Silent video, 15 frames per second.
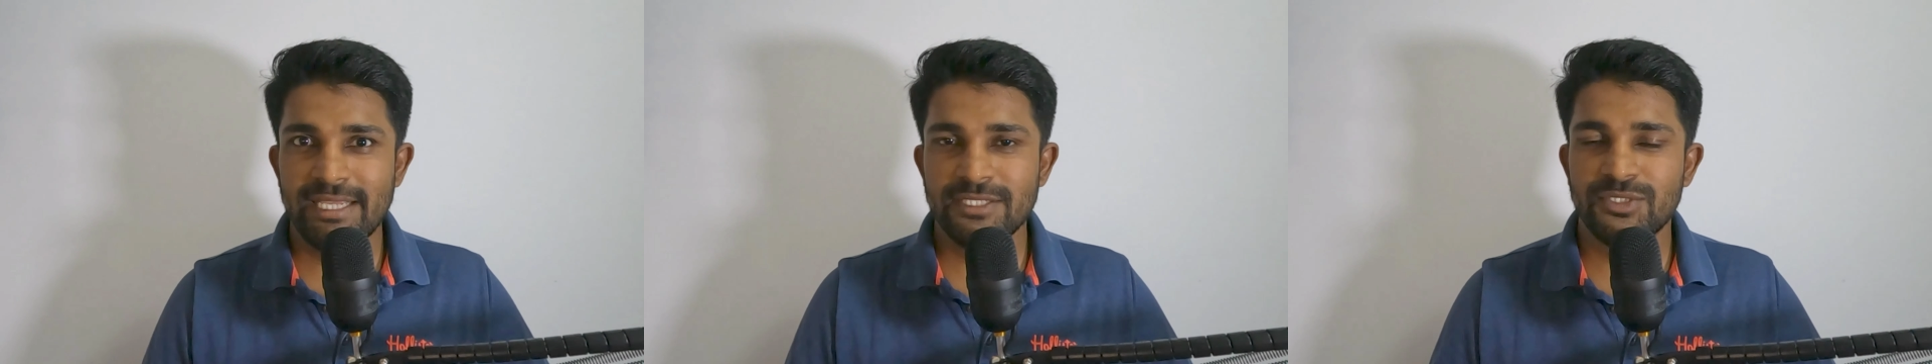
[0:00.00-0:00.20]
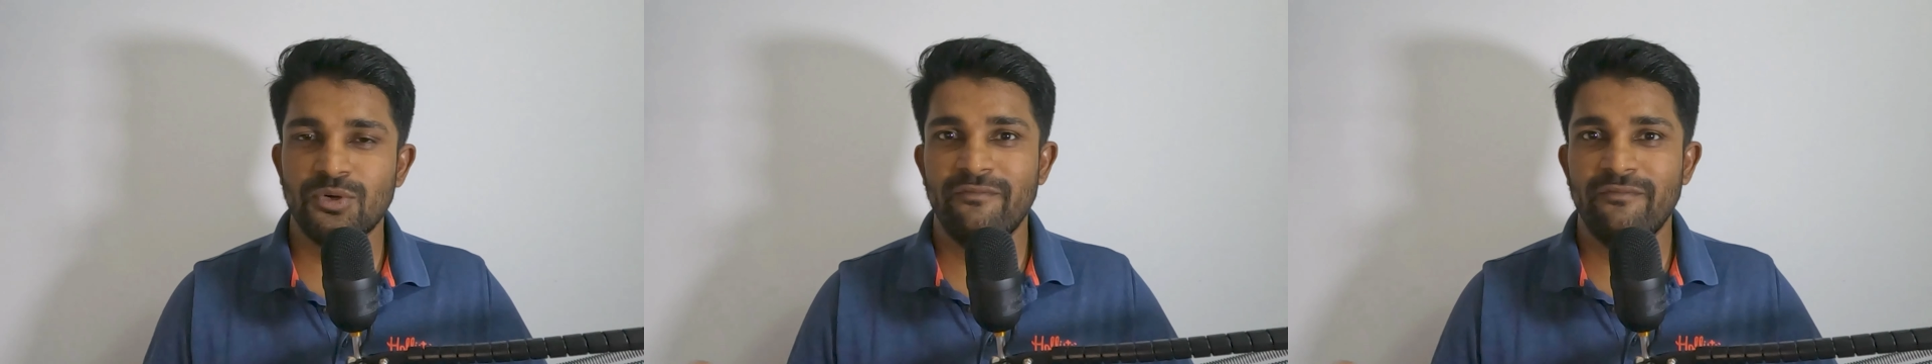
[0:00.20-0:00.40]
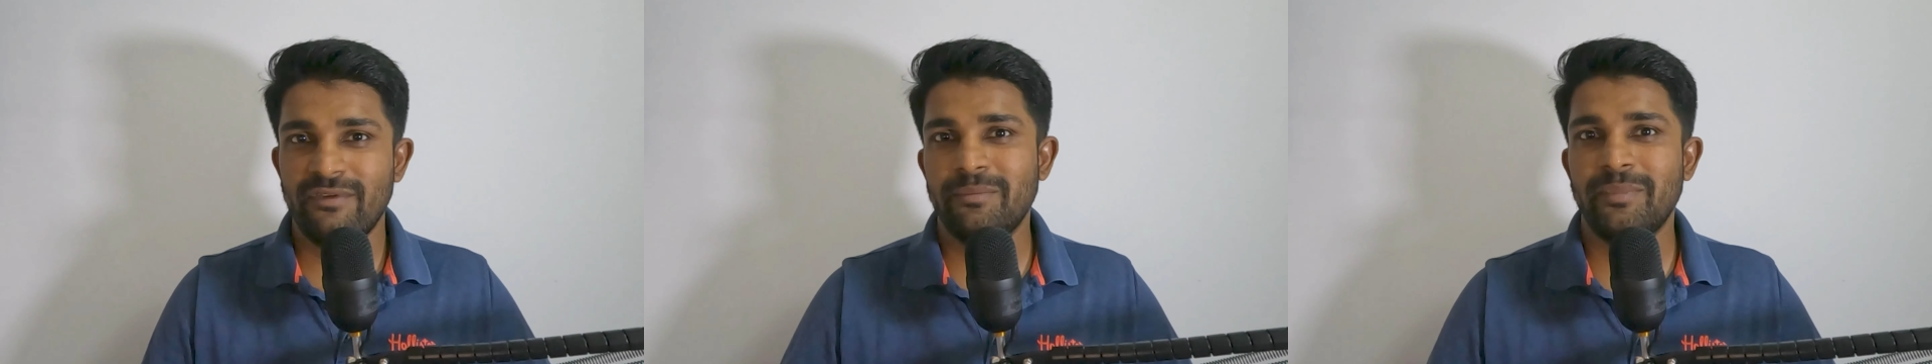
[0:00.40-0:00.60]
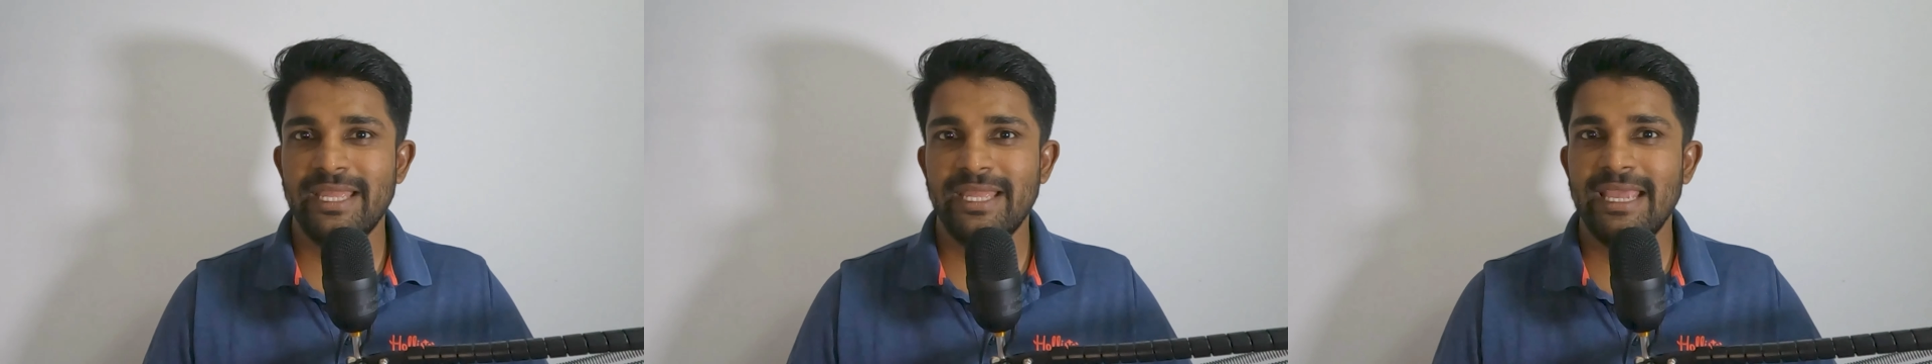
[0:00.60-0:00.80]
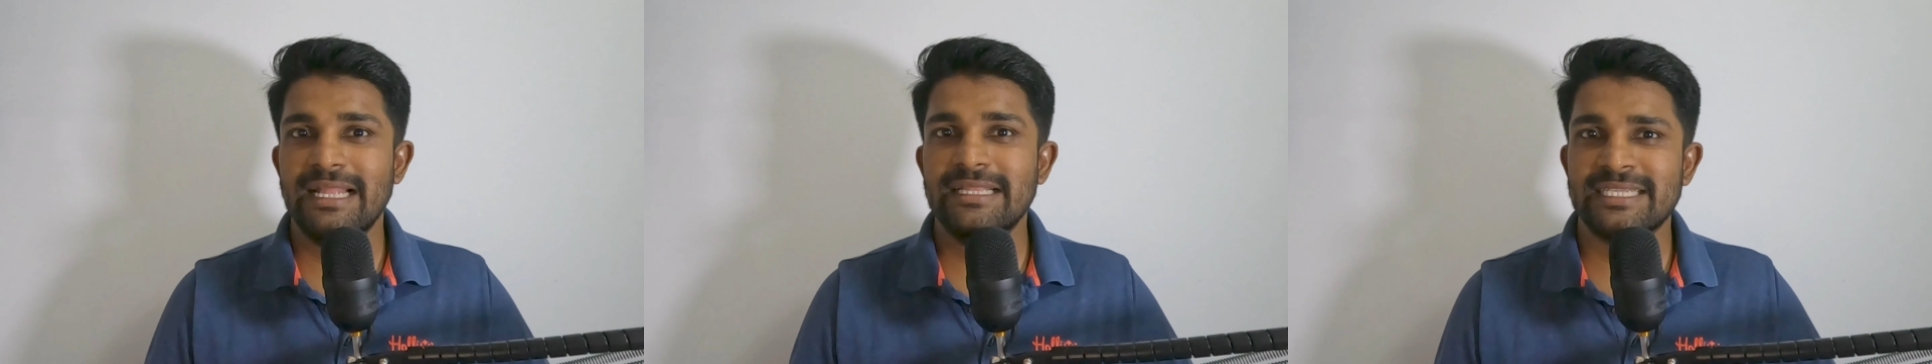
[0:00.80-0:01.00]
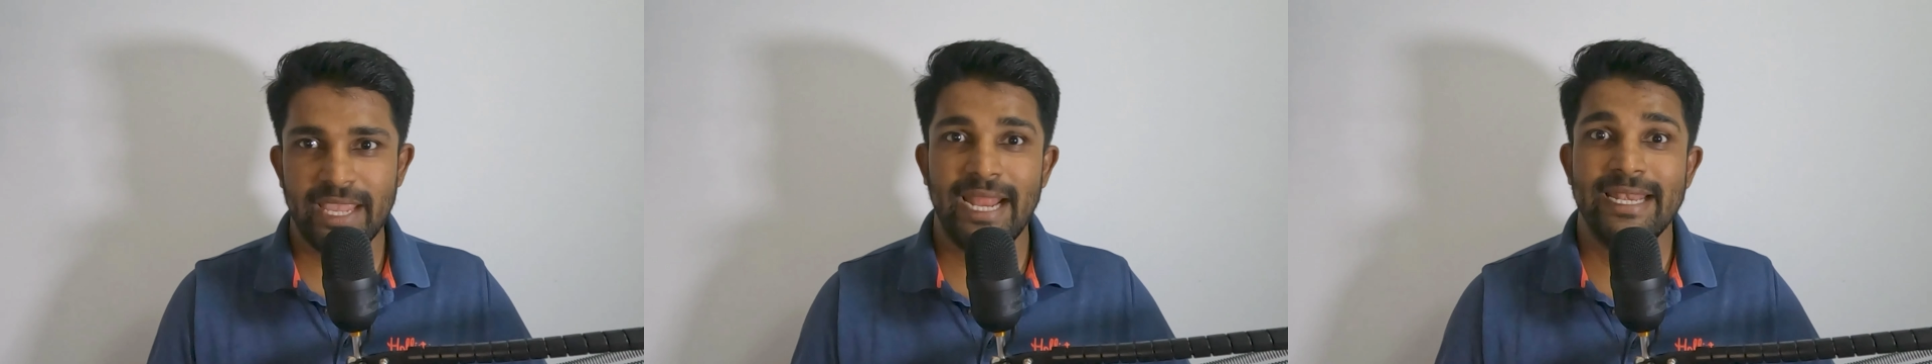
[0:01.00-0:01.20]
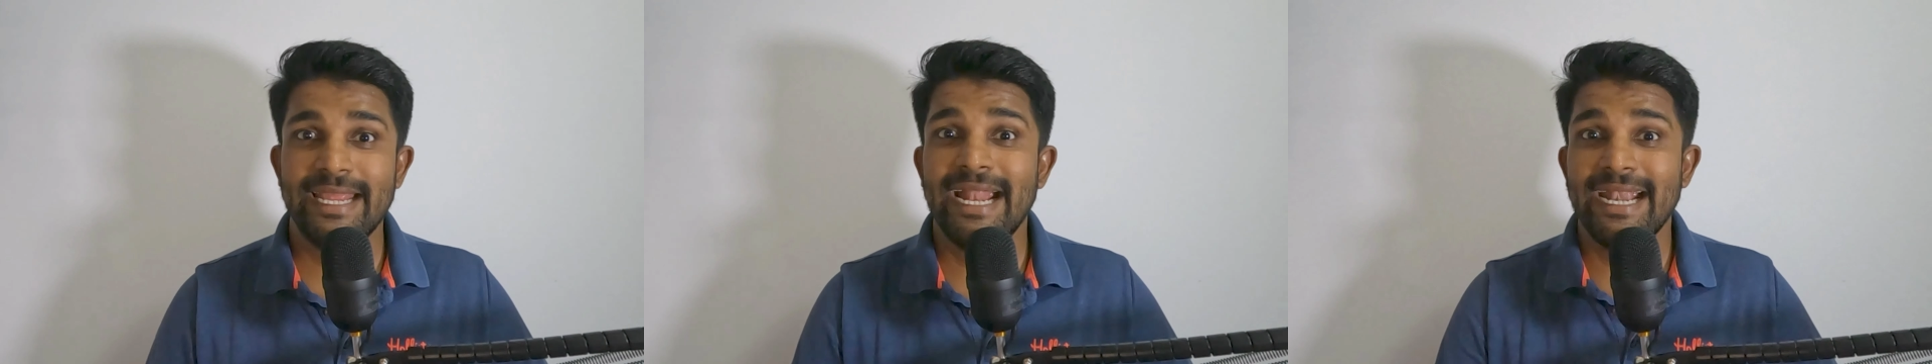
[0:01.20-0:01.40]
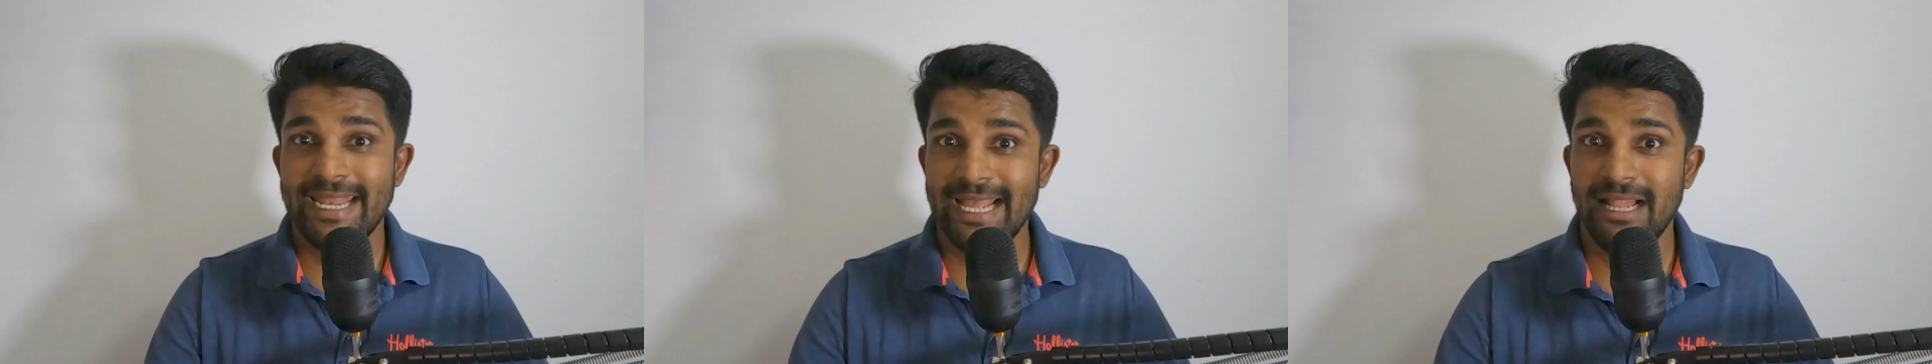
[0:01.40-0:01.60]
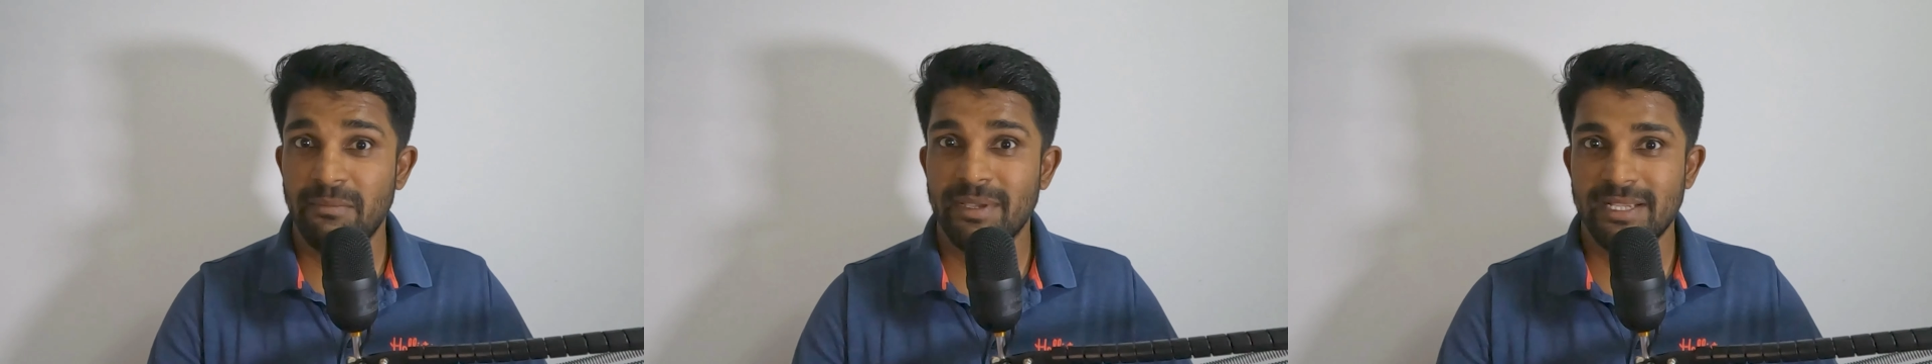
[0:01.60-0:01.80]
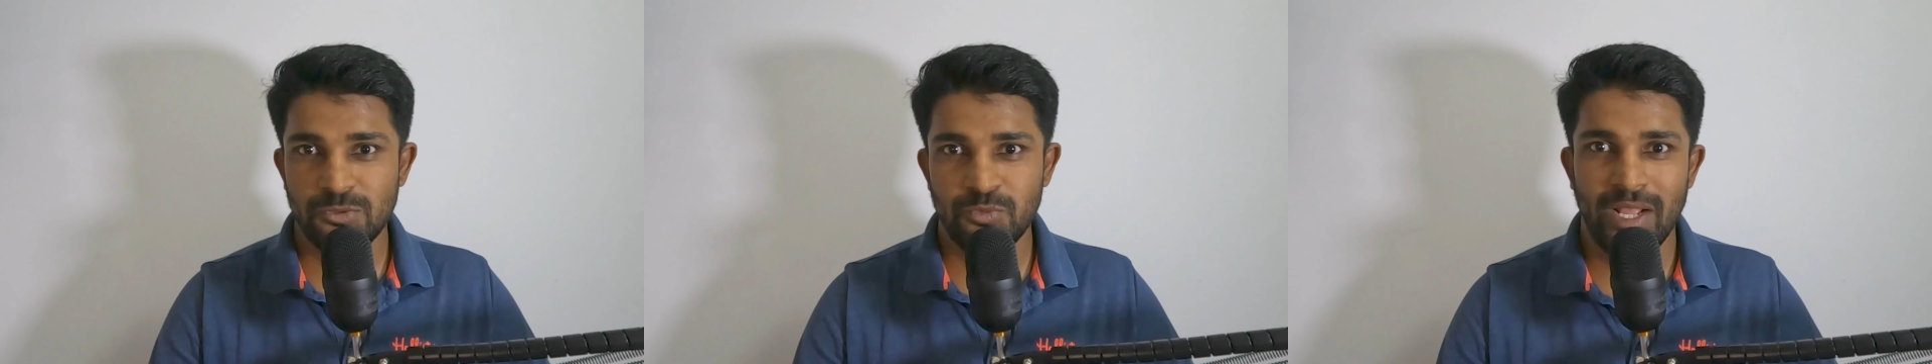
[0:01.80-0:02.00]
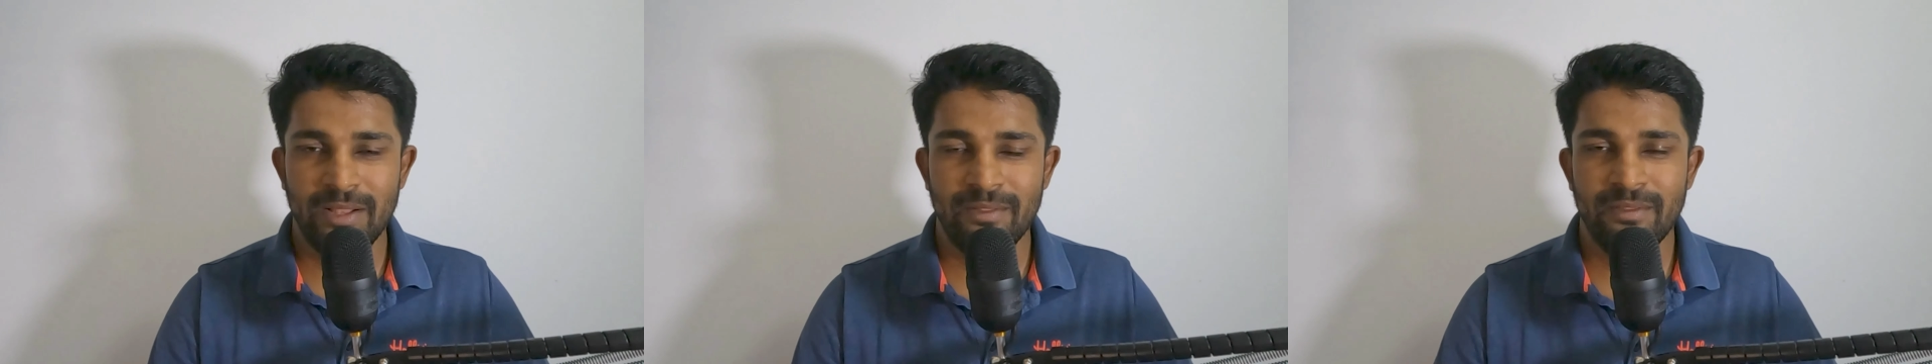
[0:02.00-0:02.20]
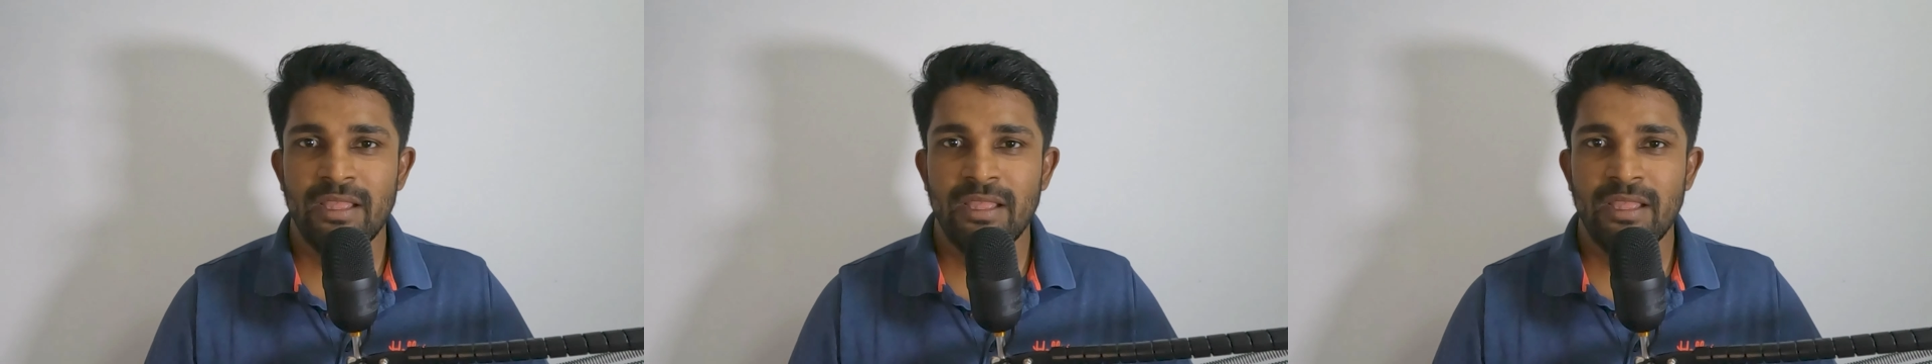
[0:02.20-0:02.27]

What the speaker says: so everybody else can get help as well.